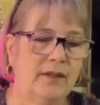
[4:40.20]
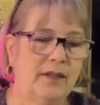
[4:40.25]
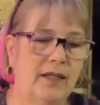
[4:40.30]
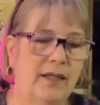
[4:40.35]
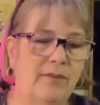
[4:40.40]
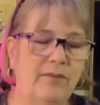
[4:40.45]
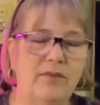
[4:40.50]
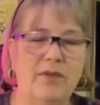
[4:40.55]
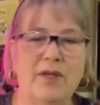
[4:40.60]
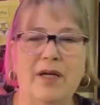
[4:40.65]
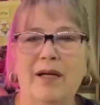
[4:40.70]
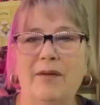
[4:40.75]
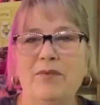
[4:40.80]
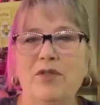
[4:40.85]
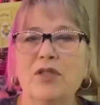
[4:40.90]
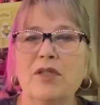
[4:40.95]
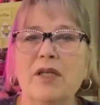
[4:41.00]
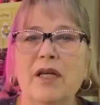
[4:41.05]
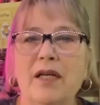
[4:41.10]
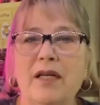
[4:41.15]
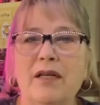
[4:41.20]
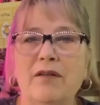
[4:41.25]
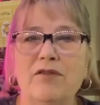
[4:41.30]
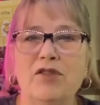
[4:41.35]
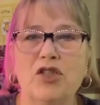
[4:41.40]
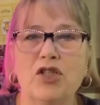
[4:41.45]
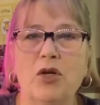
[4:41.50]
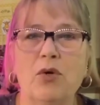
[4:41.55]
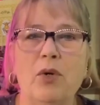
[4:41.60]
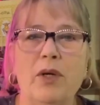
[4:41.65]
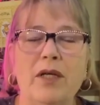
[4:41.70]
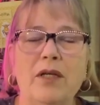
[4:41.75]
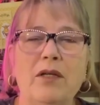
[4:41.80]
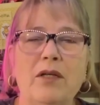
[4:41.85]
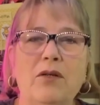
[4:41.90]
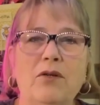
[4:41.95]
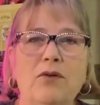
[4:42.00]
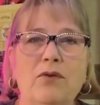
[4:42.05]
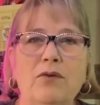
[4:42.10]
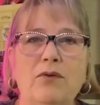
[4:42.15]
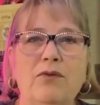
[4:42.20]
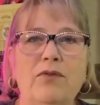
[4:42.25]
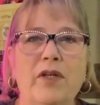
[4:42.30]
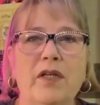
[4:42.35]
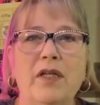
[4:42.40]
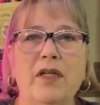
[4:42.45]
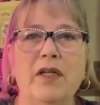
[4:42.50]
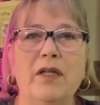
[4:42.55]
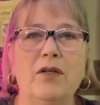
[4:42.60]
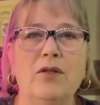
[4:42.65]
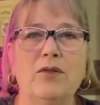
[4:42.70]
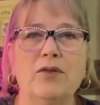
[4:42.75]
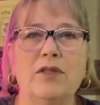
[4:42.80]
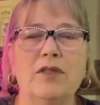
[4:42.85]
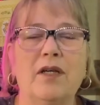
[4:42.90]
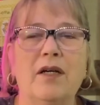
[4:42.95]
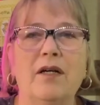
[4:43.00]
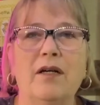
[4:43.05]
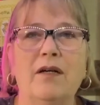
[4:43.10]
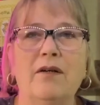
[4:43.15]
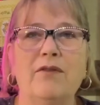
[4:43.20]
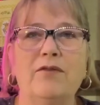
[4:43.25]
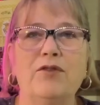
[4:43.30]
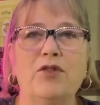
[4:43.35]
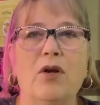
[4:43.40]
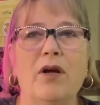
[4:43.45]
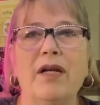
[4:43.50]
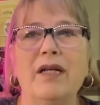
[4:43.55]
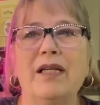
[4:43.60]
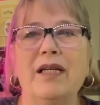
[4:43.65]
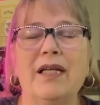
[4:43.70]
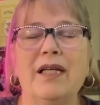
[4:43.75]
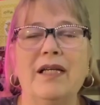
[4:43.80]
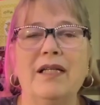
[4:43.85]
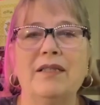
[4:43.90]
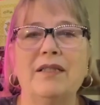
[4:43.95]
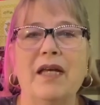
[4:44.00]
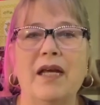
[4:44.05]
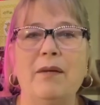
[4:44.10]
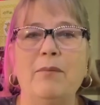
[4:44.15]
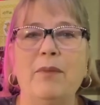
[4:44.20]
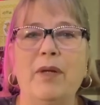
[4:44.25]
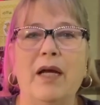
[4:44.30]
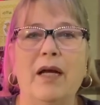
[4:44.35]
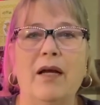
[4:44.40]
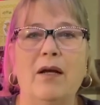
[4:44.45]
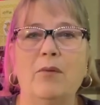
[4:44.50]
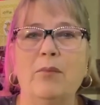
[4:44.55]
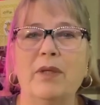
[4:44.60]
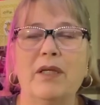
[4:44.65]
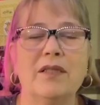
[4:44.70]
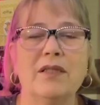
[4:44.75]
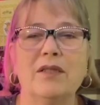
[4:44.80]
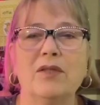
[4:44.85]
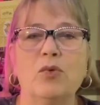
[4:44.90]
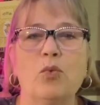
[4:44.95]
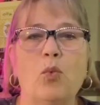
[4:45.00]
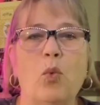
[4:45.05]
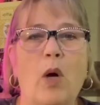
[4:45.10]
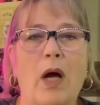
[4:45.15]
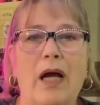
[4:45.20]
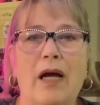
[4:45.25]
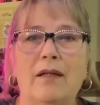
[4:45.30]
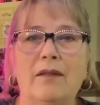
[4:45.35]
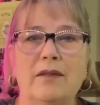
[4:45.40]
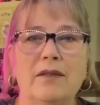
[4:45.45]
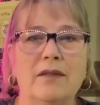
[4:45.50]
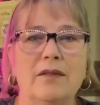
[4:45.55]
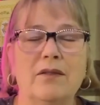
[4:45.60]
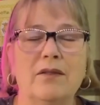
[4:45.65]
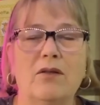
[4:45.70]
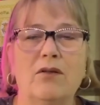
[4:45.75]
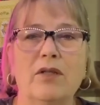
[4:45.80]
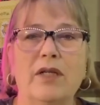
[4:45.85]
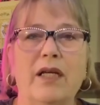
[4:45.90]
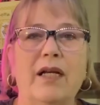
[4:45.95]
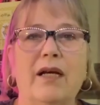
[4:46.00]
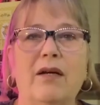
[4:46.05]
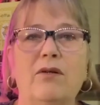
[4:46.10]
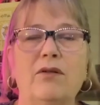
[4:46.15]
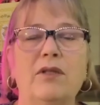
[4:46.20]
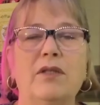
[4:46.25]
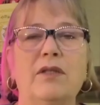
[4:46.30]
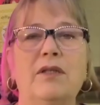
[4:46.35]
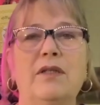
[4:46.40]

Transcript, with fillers: I'm, I'm just kind of showing you videos of trying to get it tamed down because it's wild as all get out.